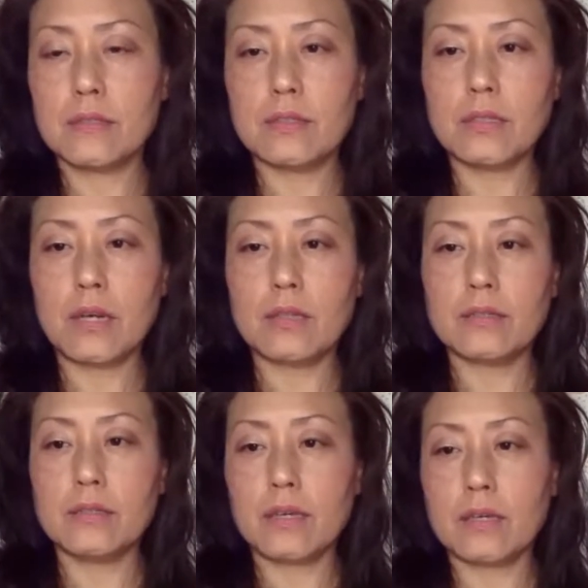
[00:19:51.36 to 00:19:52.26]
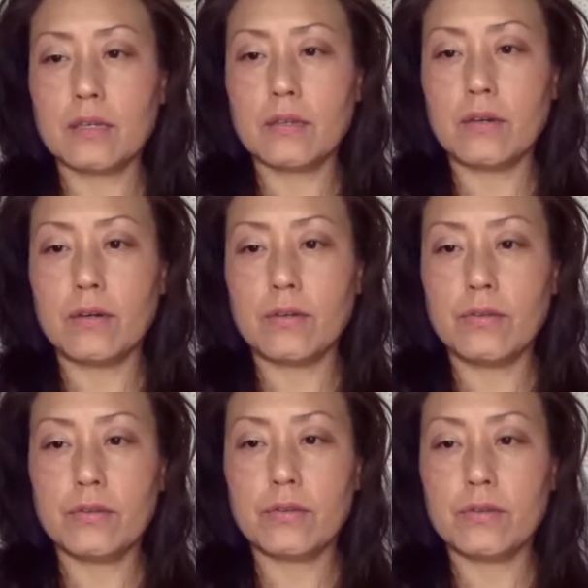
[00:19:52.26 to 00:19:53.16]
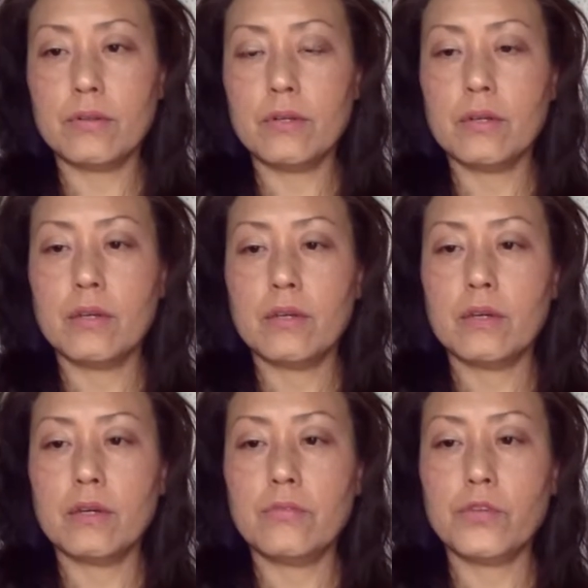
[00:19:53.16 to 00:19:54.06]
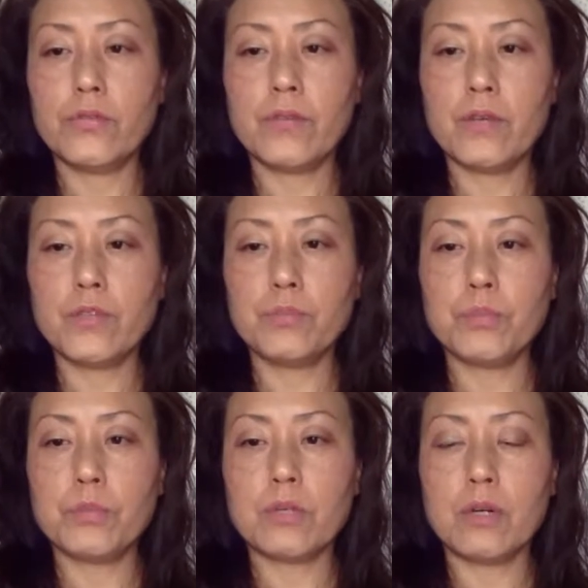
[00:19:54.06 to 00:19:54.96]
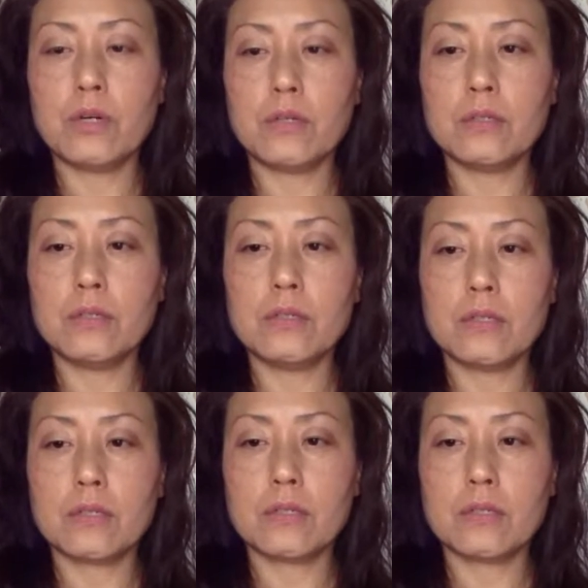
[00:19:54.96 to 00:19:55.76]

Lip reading: the title and the author of your favorite book on